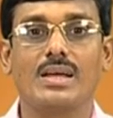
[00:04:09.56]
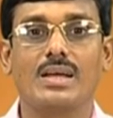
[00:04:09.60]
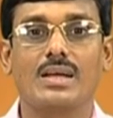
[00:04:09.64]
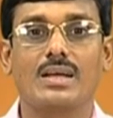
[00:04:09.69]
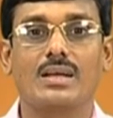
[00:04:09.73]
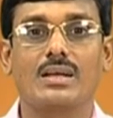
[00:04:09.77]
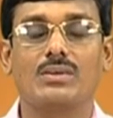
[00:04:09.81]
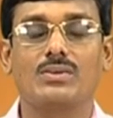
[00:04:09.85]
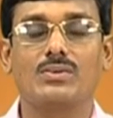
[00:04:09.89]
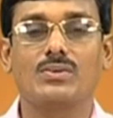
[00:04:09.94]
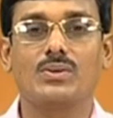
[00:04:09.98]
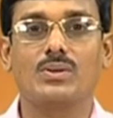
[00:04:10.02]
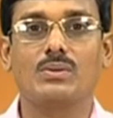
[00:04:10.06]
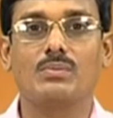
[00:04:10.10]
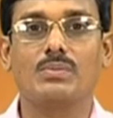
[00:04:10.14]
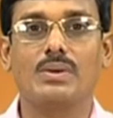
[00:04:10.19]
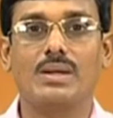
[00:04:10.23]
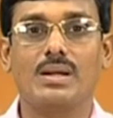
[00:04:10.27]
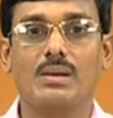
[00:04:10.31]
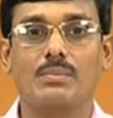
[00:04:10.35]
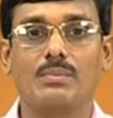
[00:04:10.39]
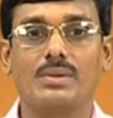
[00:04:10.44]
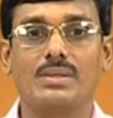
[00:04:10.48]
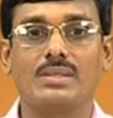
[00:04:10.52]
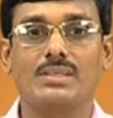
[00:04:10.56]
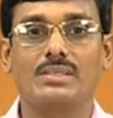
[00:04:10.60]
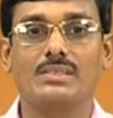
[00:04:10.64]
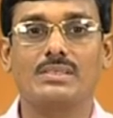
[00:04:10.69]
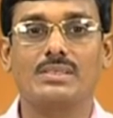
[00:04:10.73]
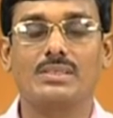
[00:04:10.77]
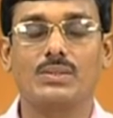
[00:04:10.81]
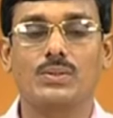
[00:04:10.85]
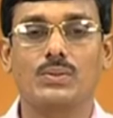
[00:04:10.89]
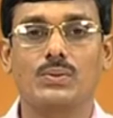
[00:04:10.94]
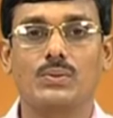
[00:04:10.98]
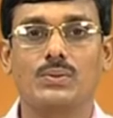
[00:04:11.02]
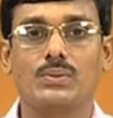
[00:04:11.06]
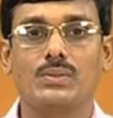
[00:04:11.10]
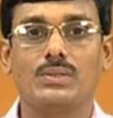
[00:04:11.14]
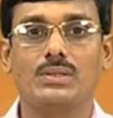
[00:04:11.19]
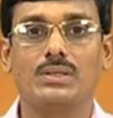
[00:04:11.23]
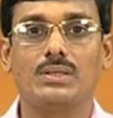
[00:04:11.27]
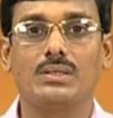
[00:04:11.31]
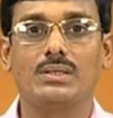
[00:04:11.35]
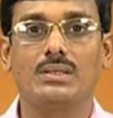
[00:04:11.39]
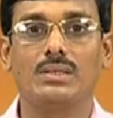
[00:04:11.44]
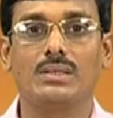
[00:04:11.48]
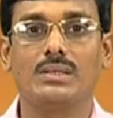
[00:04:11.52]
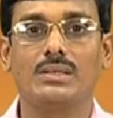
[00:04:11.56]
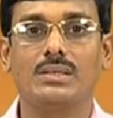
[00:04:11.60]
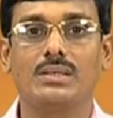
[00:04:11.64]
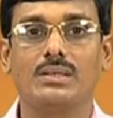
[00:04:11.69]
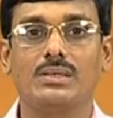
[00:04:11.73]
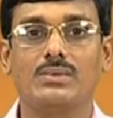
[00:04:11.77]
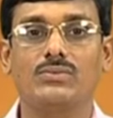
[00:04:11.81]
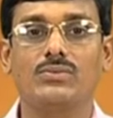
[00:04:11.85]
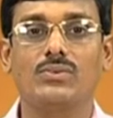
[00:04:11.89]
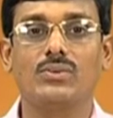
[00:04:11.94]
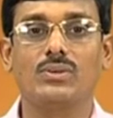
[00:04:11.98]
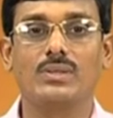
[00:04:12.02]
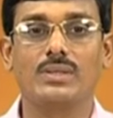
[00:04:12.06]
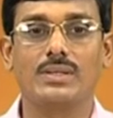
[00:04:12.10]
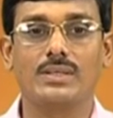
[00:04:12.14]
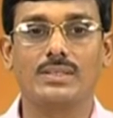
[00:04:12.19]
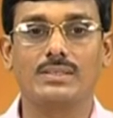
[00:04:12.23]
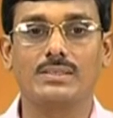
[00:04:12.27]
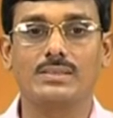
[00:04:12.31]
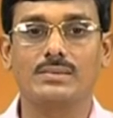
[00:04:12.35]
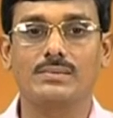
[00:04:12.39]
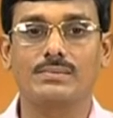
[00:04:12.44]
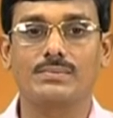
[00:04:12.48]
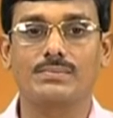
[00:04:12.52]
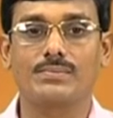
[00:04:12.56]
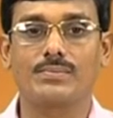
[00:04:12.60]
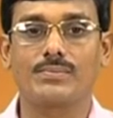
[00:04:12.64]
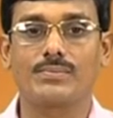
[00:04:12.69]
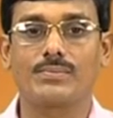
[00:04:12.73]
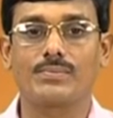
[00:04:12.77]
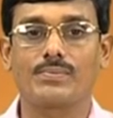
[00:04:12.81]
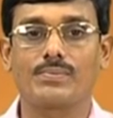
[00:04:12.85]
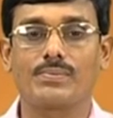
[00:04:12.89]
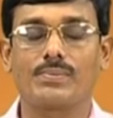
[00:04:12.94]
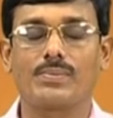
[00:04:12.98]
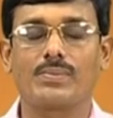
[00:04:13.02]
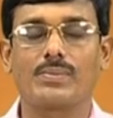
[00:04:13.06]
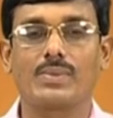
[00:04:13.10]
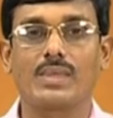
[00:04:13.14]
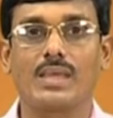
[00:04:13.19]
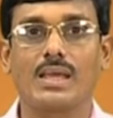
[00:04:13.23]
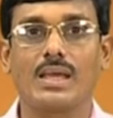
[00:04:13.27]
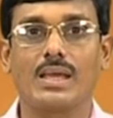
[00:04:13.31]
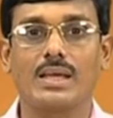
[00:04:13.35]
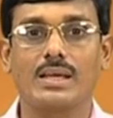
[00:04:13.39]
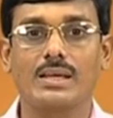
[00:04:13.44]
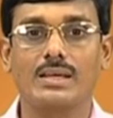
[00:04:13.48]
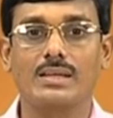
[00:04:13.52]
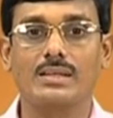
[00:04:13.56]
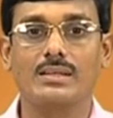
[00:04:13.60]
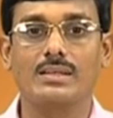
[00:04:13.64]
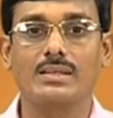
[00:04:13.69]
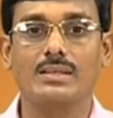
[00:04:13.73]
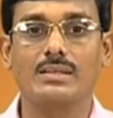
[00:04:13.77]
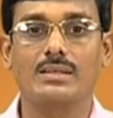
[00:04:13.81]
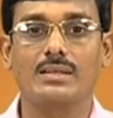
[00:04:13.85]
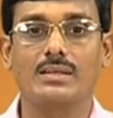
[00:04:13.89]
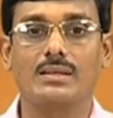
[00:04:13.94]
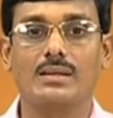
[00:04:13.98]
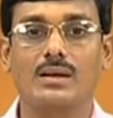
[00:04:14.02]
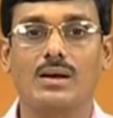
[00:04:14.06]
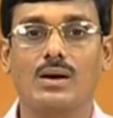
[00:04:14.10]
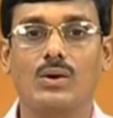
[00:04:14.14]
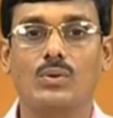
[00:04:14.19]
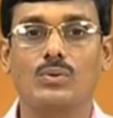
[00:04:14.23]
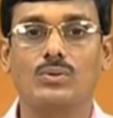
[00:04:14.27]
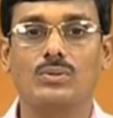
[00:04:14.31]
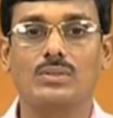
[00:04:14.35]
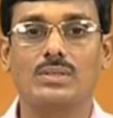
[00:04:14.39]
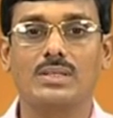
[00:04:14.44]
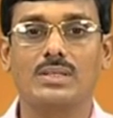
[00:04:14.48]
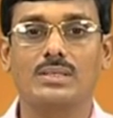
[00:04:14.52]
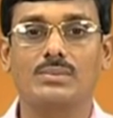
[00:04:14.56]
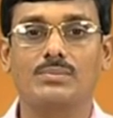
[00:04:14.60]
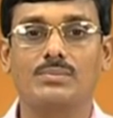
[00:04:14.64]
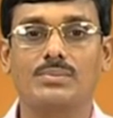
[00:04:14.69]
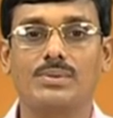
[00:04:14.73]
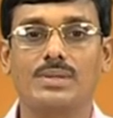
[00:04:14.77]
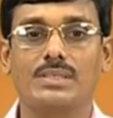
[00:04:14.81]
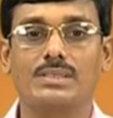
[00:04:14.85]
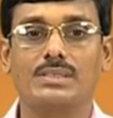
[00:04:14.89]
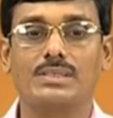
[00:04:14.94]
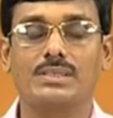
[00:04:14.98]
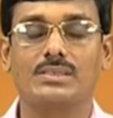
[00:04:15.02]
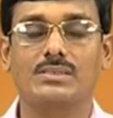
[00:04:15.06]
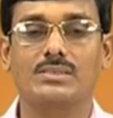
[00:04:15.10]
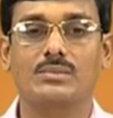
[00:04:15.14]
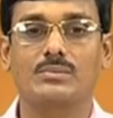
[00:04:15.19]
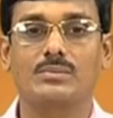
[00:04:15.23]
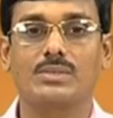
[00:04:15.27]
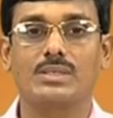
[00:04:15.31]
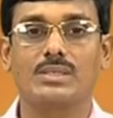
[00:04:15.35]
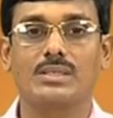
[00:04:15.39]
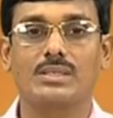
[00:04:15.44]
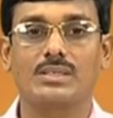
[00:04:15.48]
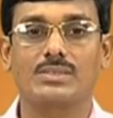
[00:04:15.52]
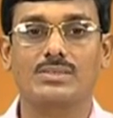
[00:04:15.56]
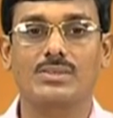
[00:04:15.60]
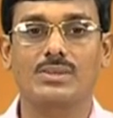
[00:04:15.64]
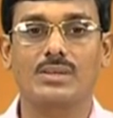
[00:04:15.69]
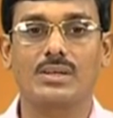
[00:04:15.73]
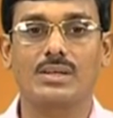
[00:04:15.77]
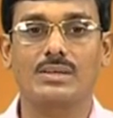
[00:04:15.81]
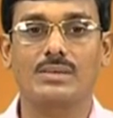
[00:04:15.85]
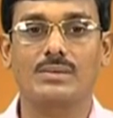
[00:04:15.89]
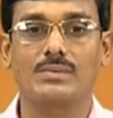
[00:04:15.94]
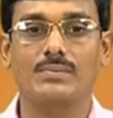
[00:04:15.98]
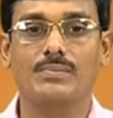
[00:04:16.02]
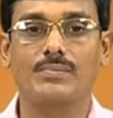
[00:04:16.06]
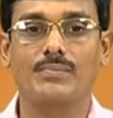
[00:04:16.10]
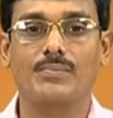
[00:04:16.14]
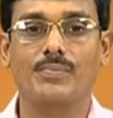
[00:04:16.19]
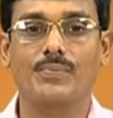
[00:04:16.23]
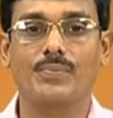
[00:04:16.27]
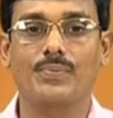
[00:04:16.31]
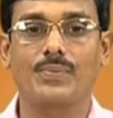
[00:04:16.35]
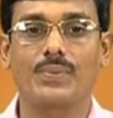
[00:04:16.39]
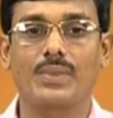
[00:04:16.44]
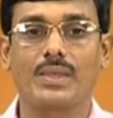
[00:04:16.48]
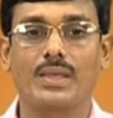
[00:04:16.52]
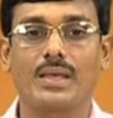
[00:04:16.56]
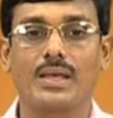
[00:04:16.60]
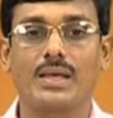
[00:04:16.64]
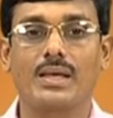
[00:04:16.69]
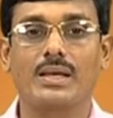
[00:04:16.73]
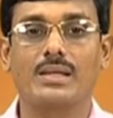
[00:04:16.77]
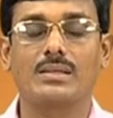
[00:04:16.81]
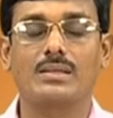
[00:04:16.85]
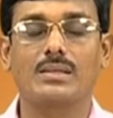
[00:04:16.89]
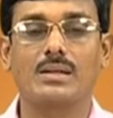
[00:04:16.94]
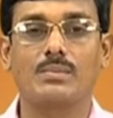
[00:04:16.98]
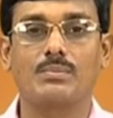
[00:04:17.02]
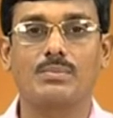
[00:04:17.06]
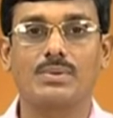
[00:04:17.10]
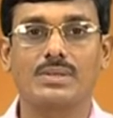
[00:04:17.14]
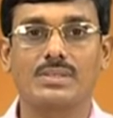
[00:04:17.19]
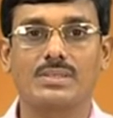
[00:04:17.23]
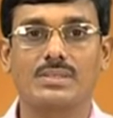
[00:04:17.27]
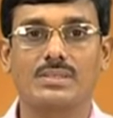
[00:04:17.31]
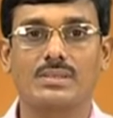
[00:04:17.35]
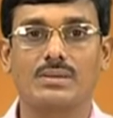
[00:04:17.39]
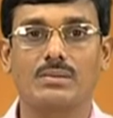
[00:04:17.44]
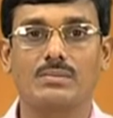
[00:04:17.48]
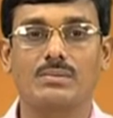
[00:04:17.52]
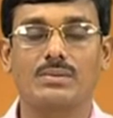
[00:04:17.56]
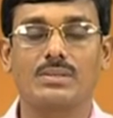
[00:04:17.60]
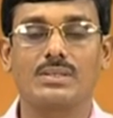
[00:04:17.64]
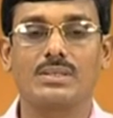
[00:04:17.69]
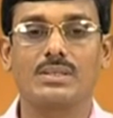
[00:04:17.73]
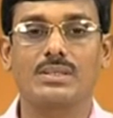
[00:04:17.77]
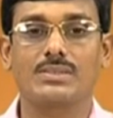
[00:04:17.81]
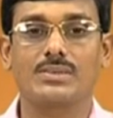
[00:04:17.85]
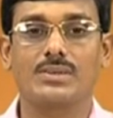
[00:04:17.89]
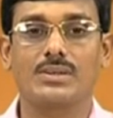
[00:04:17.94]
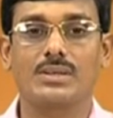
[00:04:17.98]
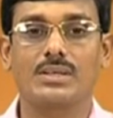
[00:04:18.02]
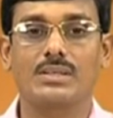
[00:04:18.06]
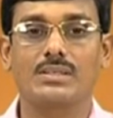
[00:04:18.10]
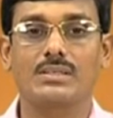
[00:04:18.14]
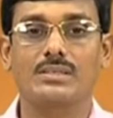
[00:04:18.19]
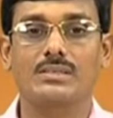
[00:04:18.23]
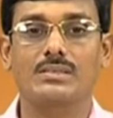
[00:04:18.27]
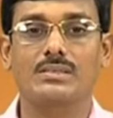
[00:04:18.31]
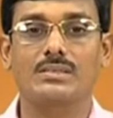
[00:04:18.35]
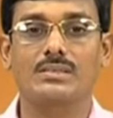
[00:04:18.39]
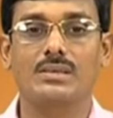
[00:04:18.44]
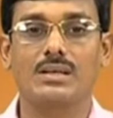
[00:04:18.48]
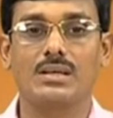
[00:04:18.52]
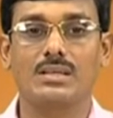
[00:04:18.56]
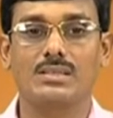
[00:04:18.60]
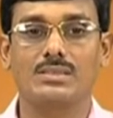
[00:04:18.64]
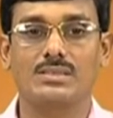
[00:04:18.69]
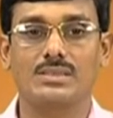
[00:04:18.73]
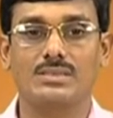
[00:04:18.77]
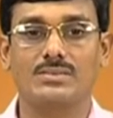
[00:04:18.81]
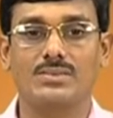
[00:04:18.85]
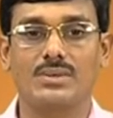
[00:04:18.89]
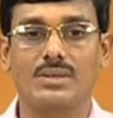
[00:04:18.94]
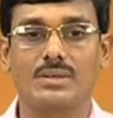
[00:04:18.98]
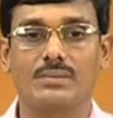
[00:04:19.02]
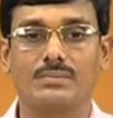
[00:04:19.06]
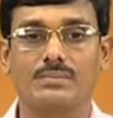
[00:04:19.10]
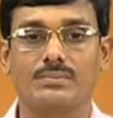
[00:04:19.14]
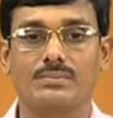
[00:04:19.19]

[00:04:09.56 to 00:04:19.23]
Control parameters include here voltage, inlet and outlet pressures of the electrolyte, temperature of the electrolyte etc.